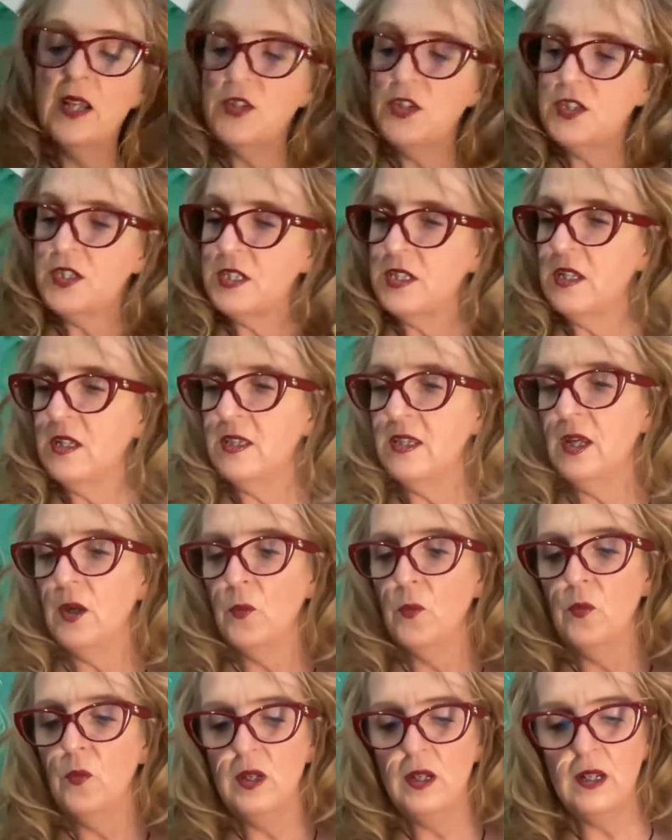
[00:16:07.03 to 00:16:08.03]
just thought
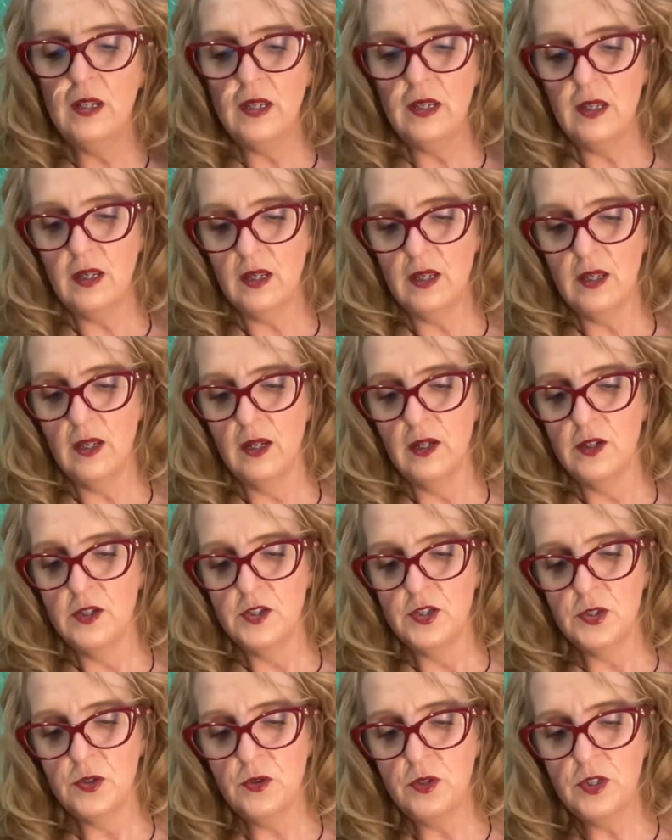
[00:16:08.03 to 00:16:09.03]
that really
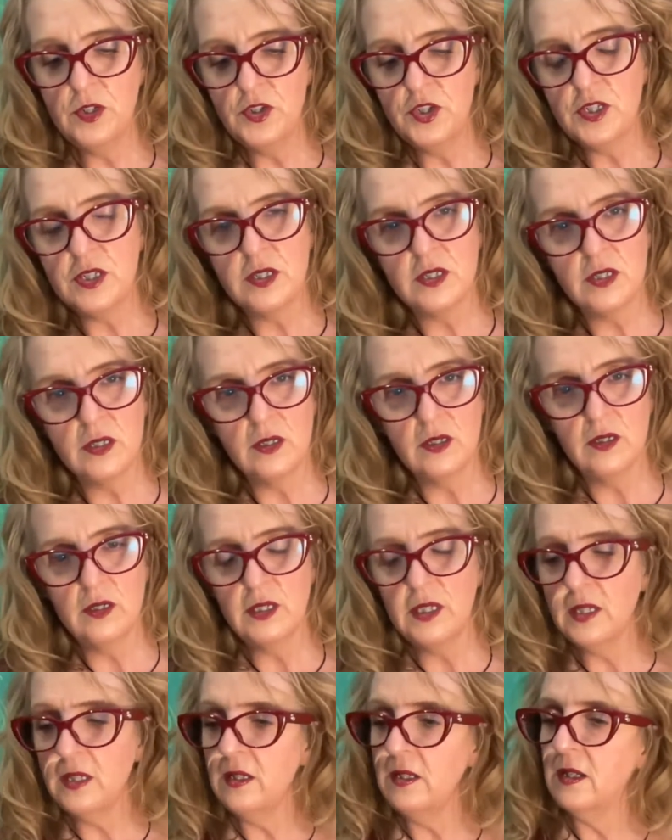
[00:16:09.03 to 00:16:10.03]
suited just
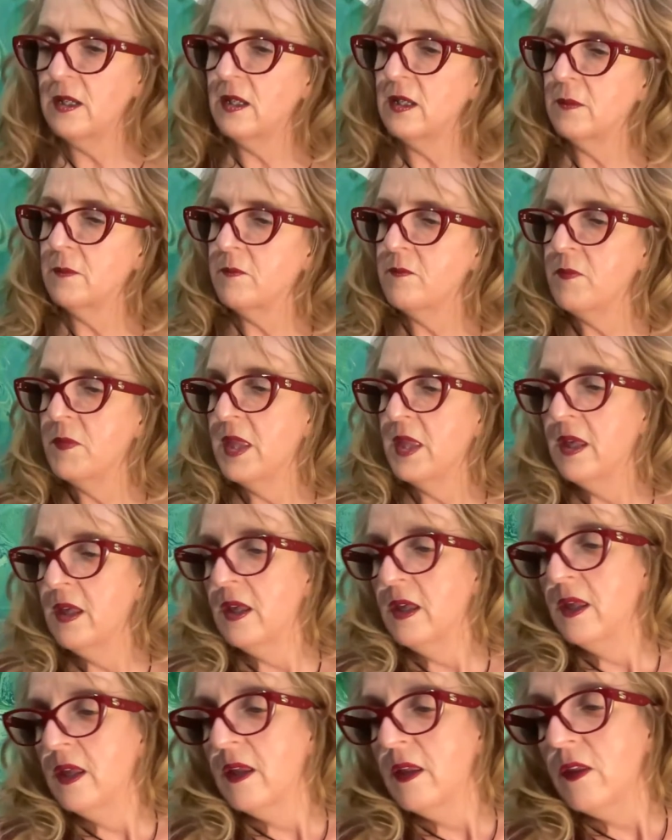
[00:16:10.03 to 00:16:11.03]
the
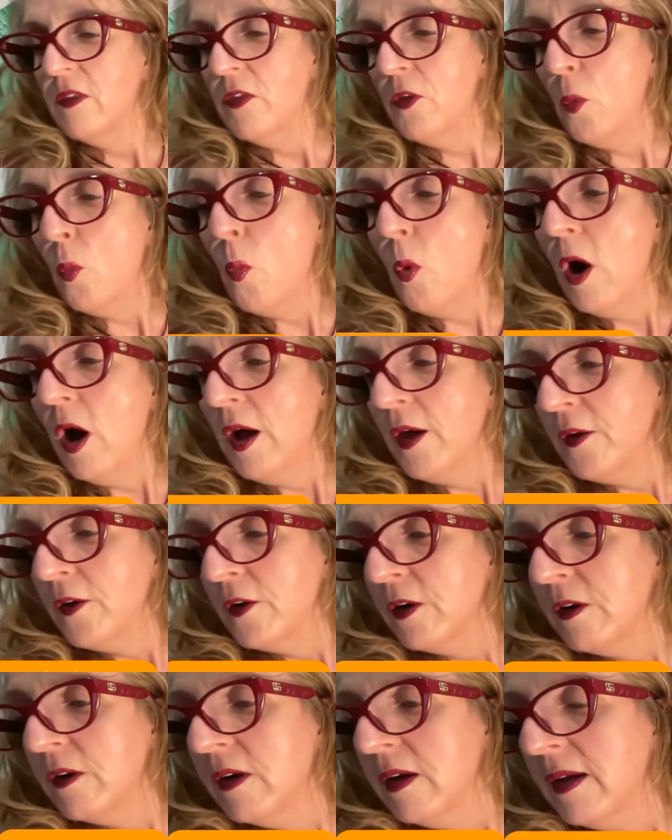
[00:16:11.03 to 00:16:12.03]

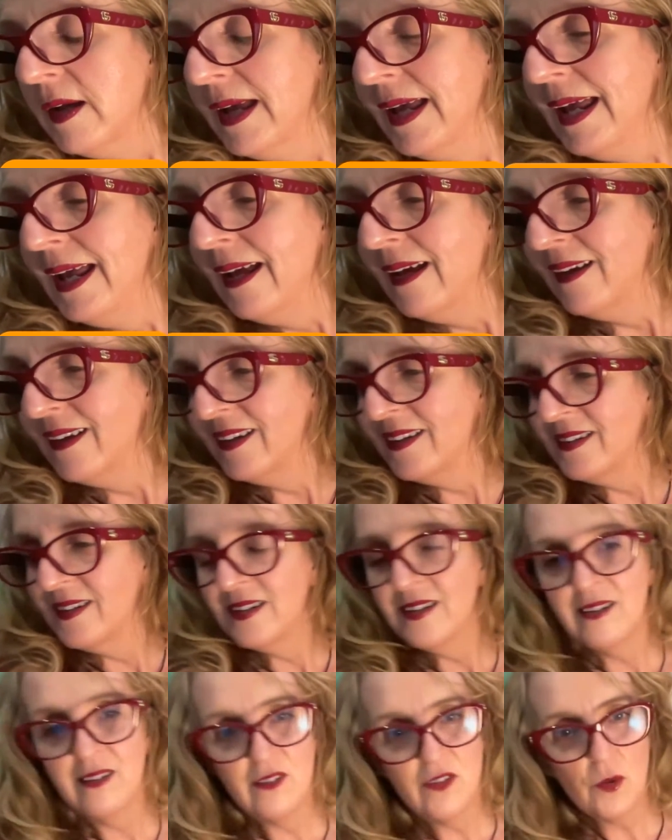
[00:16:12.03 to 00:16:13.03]
water and
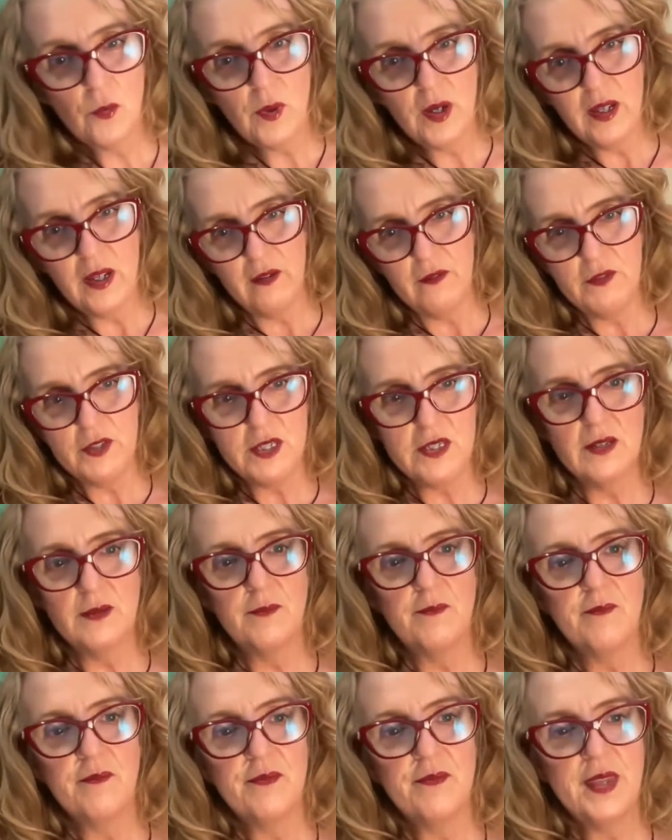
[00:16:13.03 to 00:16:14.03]
the waves
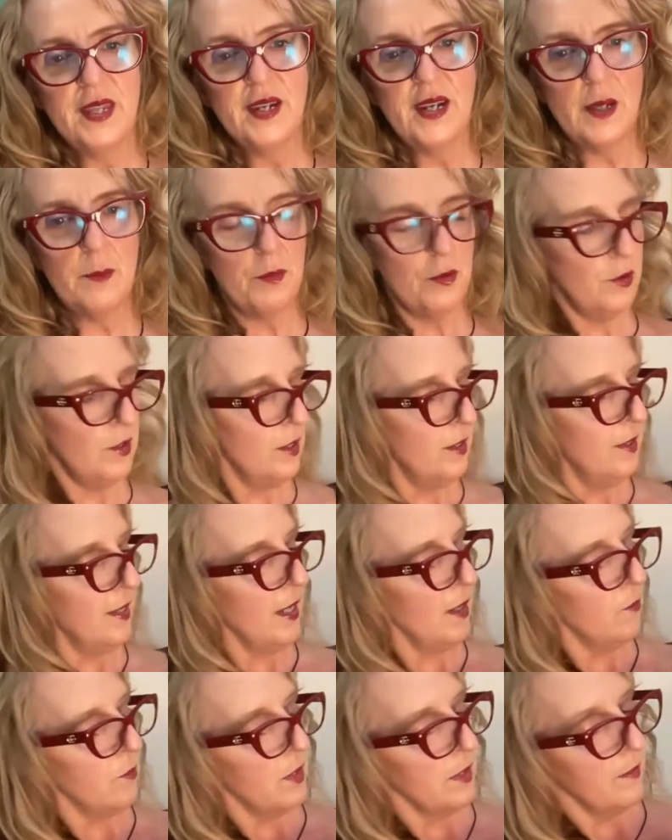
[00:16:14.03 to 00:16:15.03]
that I put in
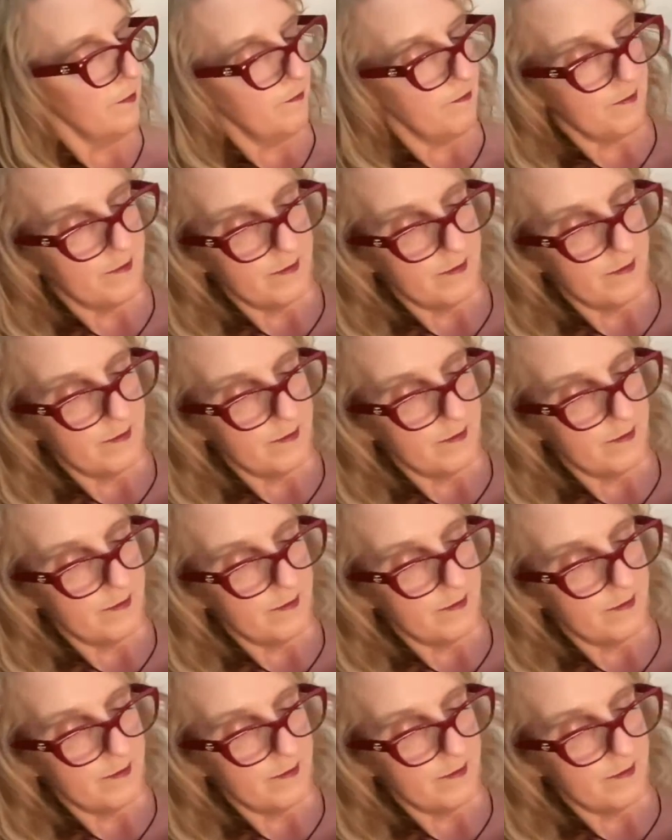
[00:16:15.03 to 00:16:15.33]
that one.